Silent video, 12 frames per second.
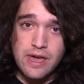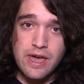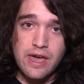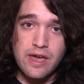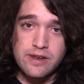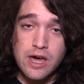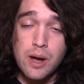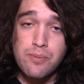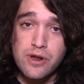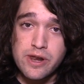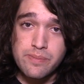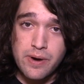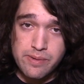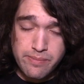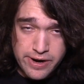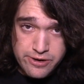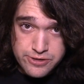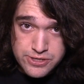and operated by
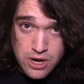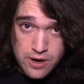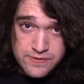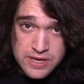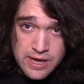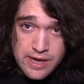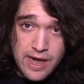Microsoft,